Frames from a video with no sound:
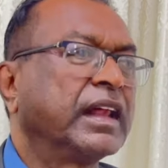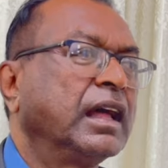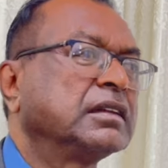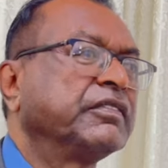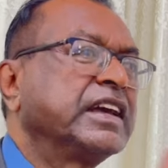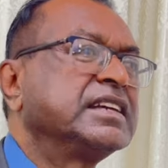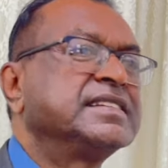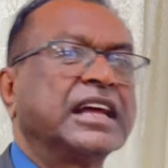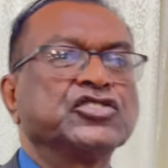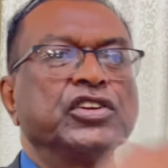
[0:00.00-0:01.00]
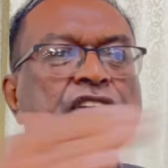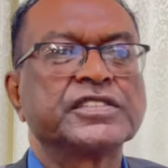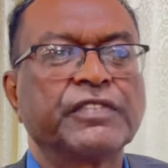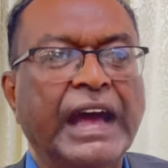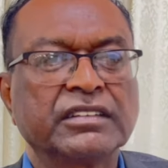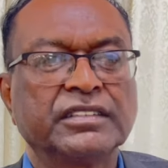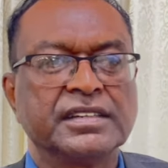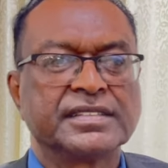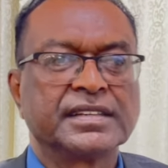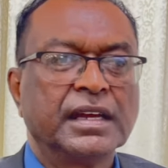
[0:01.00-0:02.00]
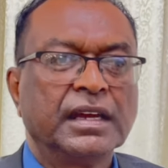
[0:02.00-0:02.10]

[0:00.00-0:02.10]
lot of exogenous factors.